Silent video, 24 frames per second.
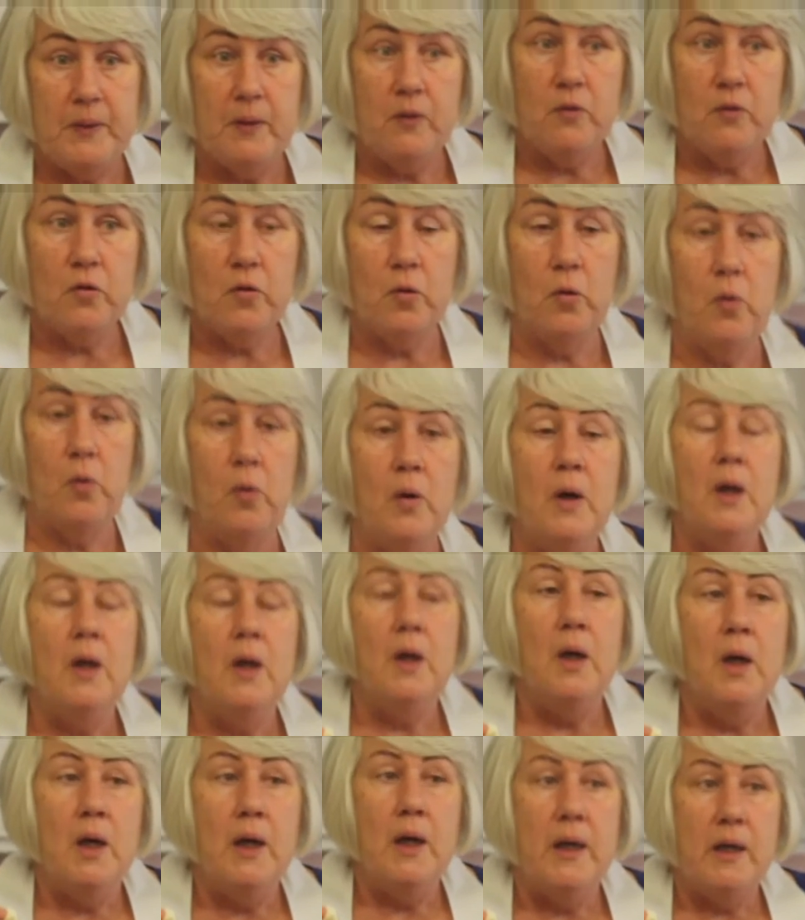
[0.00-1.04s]
So
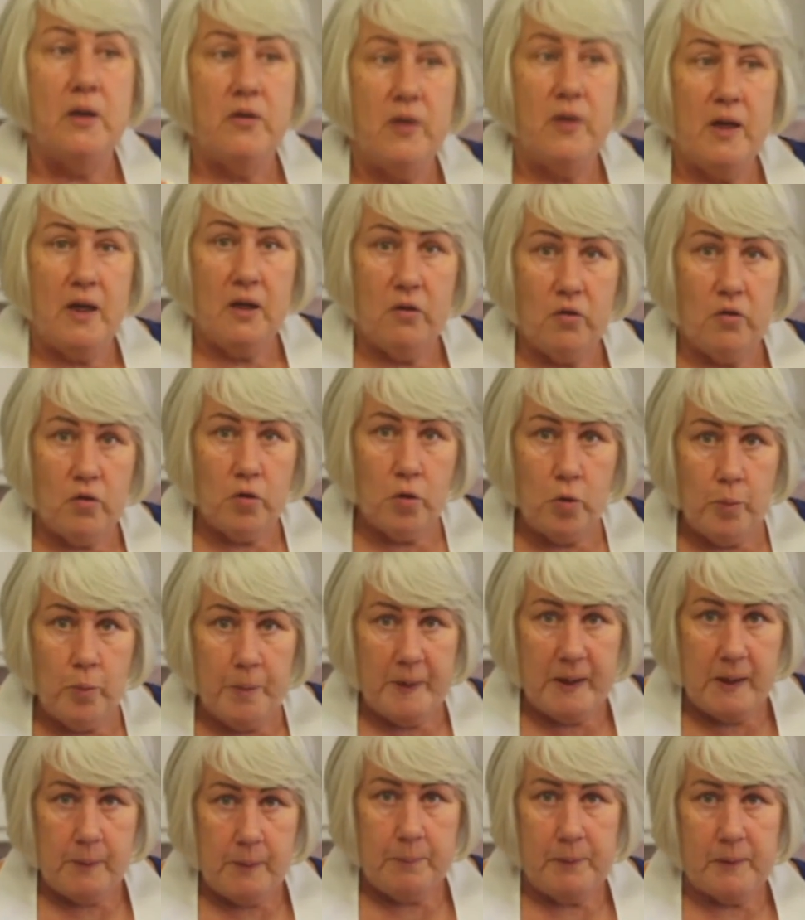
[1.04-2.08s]
it takes 2
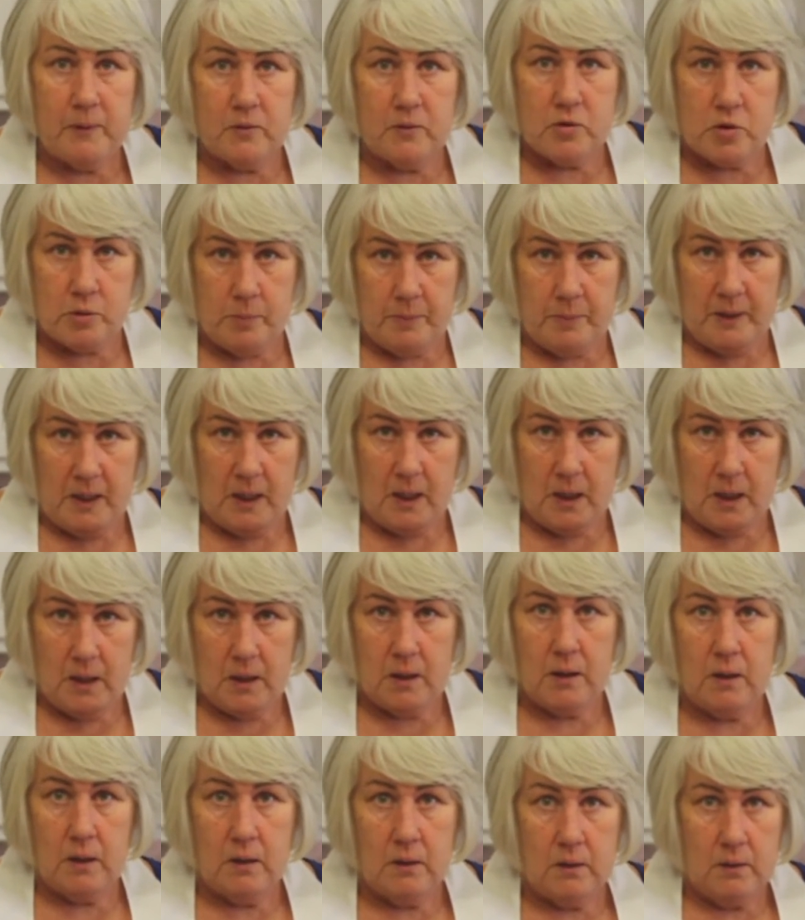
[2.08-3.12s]
people to
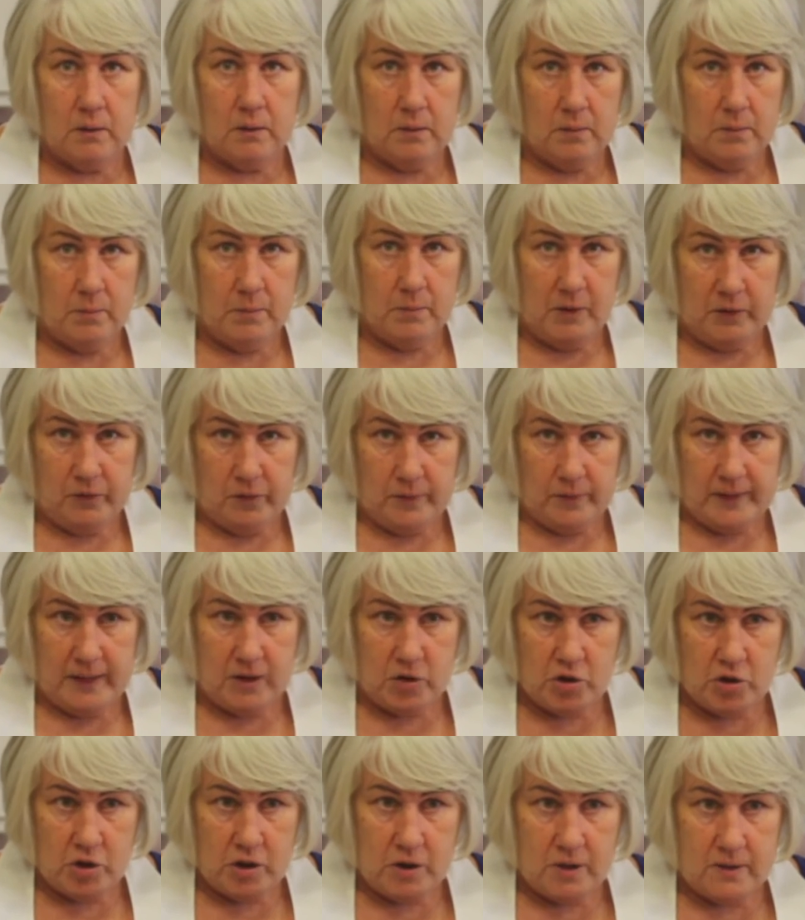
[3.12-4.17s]
make mozzarella
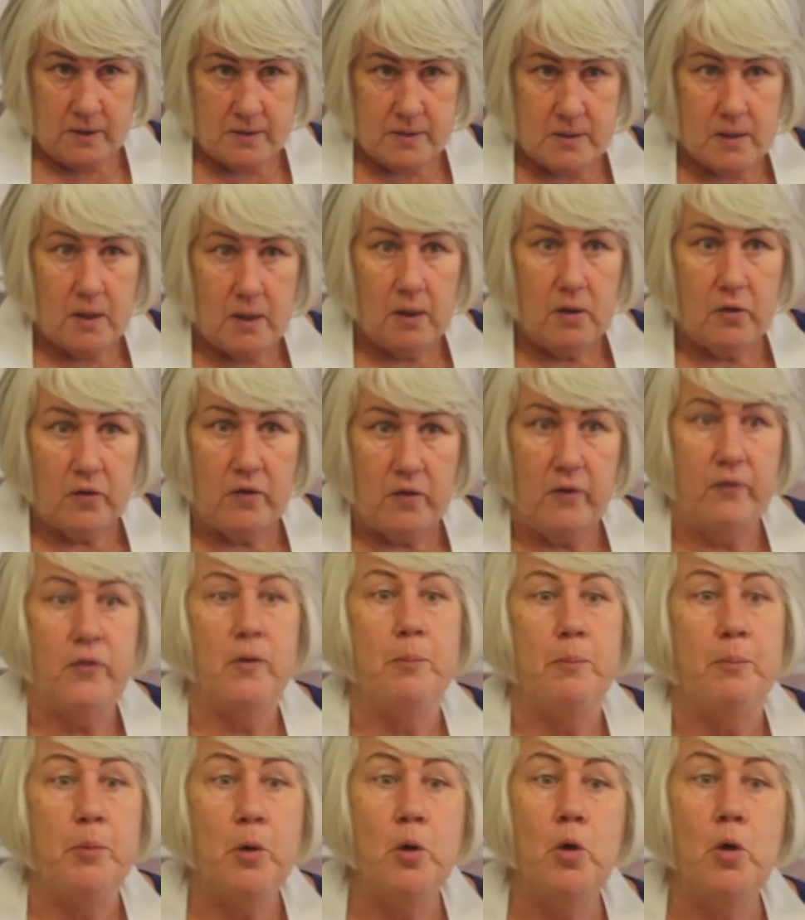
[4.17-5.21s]
cheese, because they have
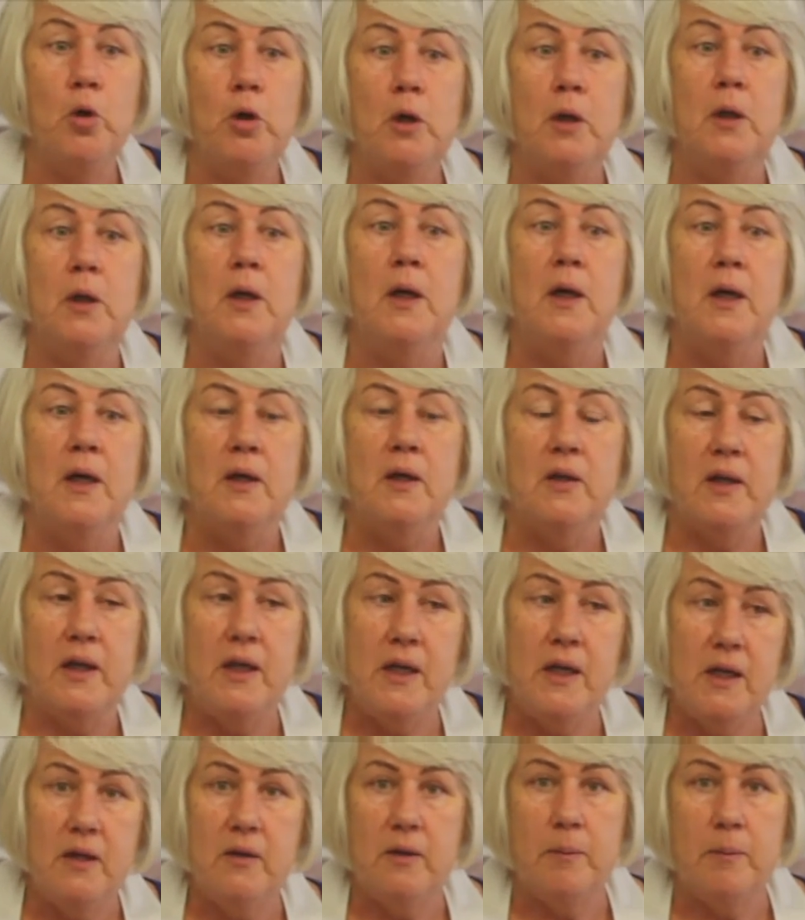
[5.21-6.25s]
to
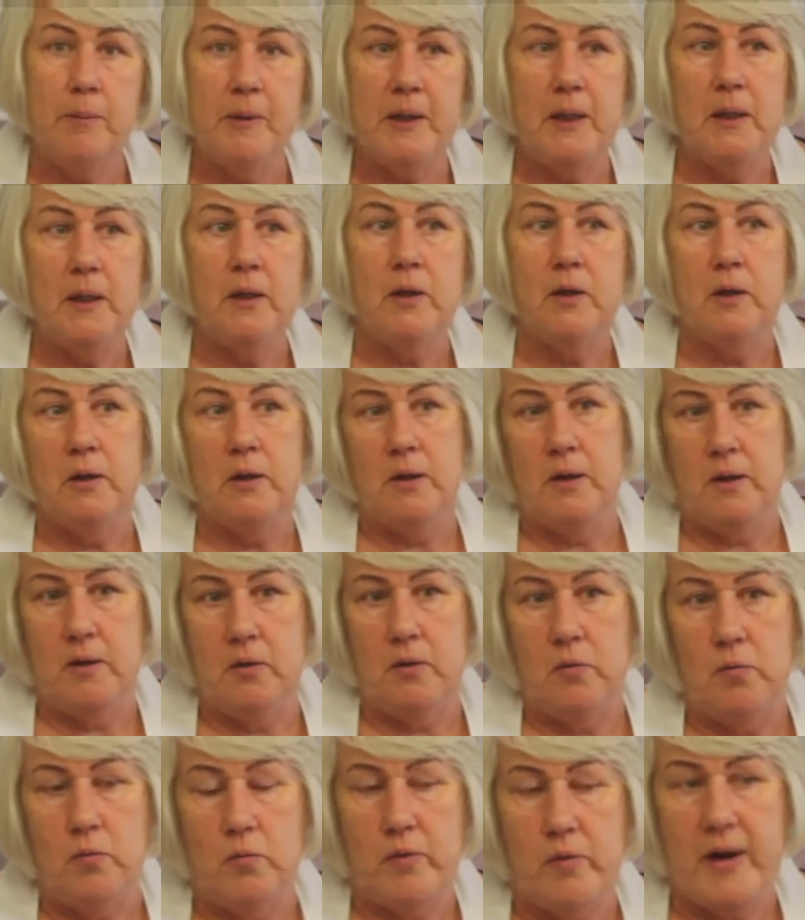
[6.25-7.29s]
heat the milk
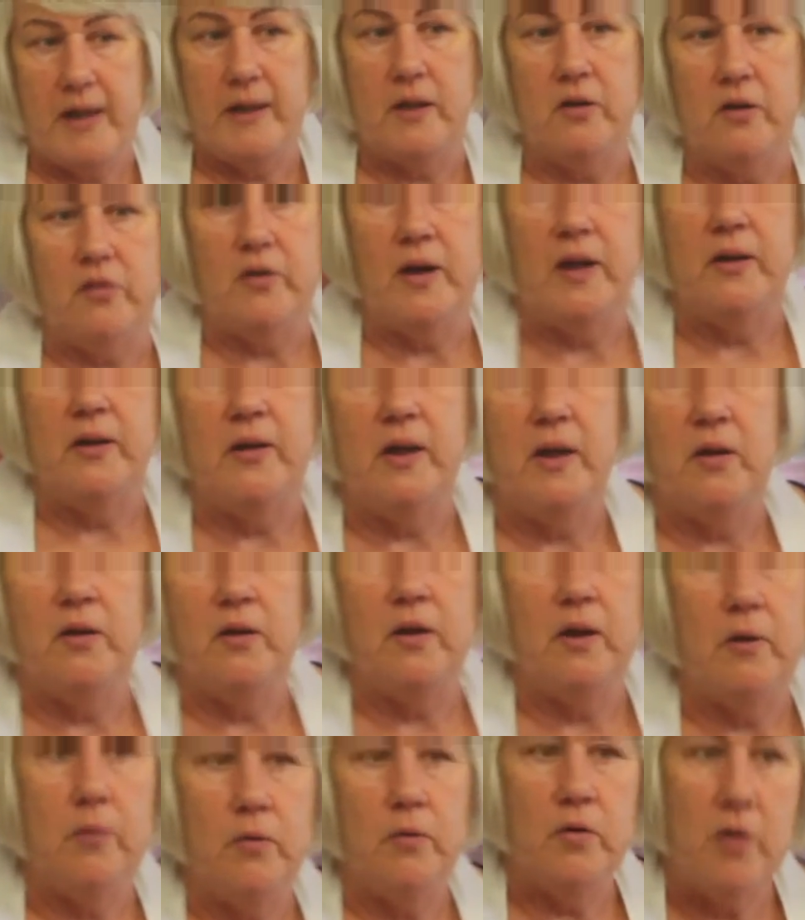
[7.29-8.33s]
in rennet, and then
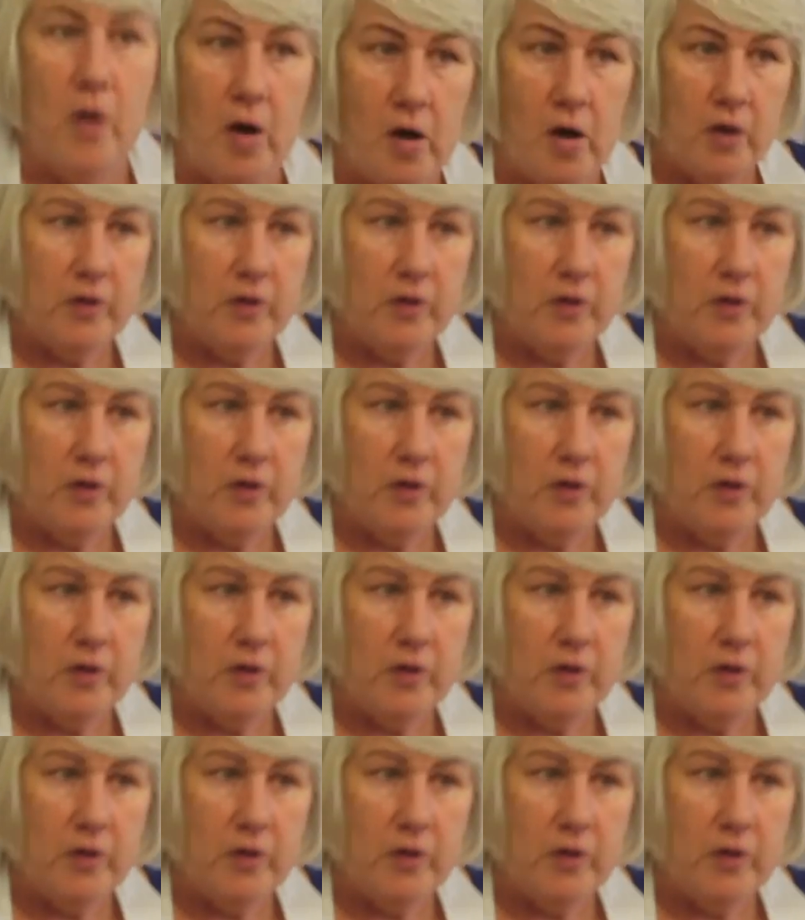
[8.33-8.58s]
they knot it